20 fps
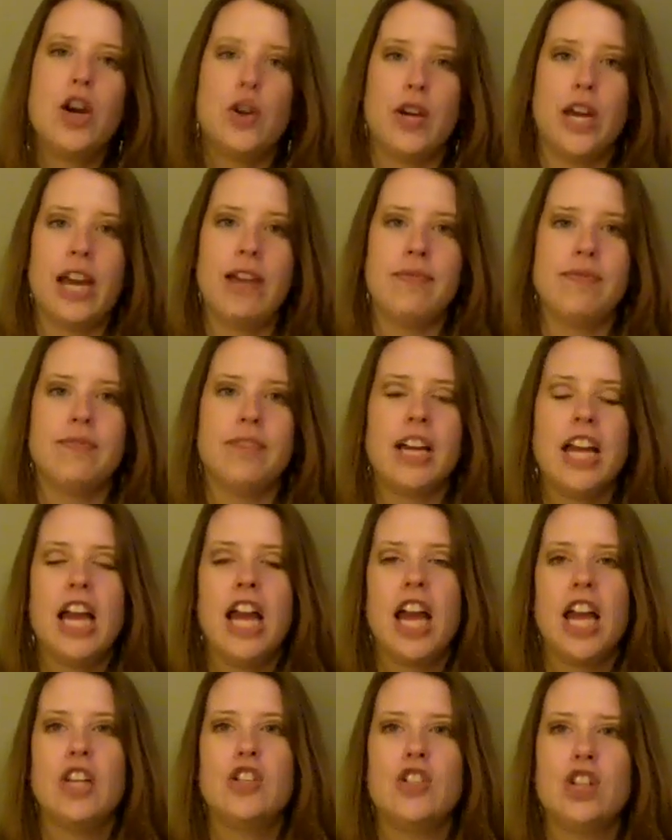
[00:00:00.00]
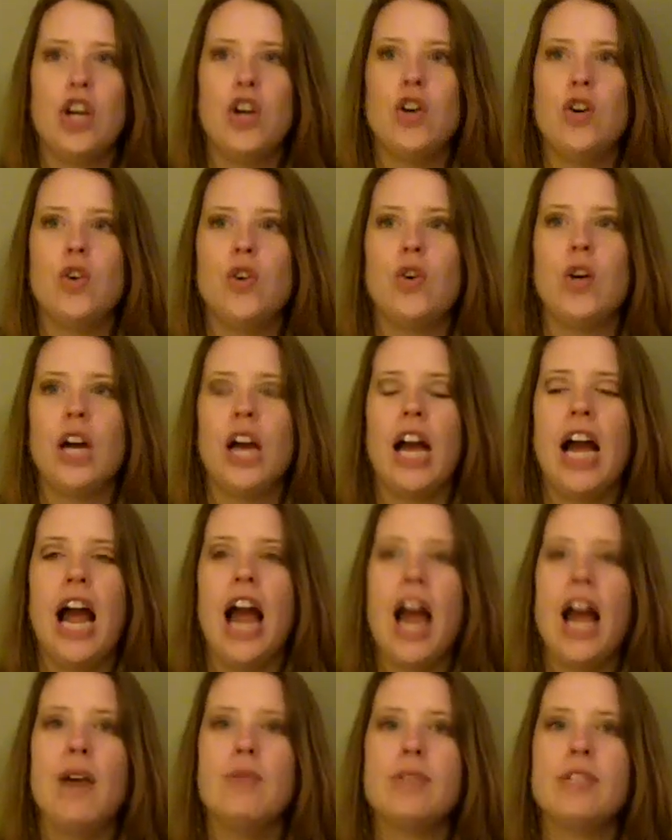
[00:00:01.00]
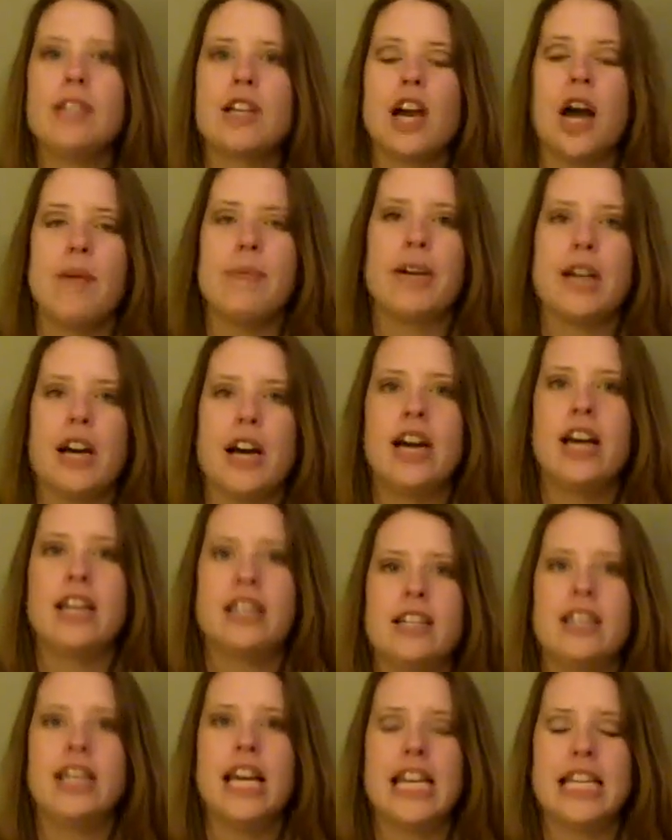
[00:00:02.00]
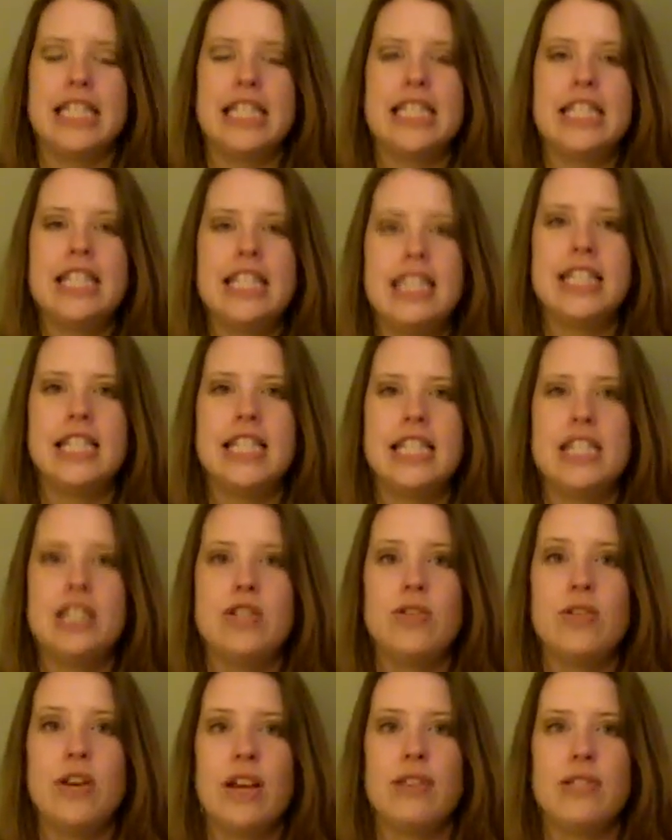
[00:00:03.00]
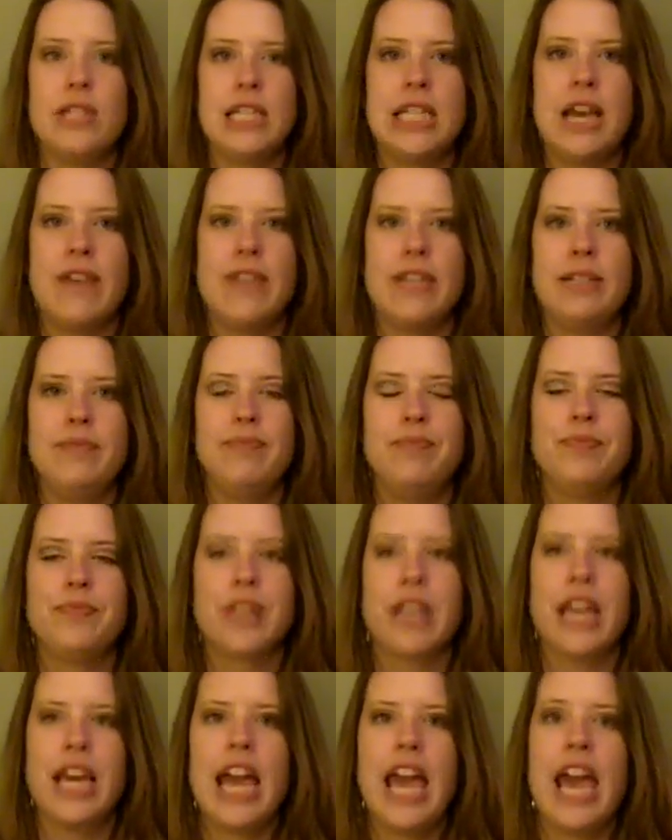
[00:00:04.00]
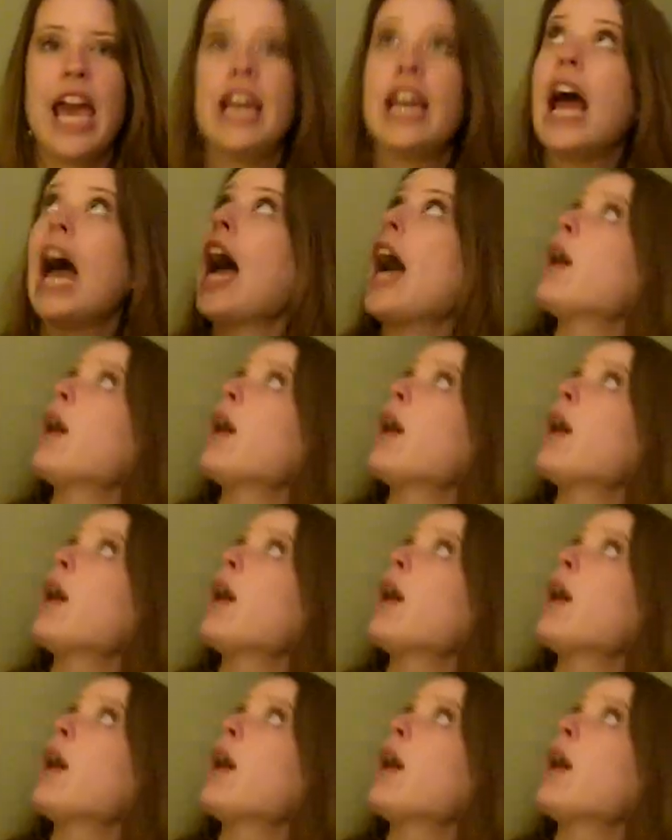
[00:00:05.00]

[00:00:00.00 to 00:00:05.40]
Okay, so I was at Comic-Con SDCC 2007, and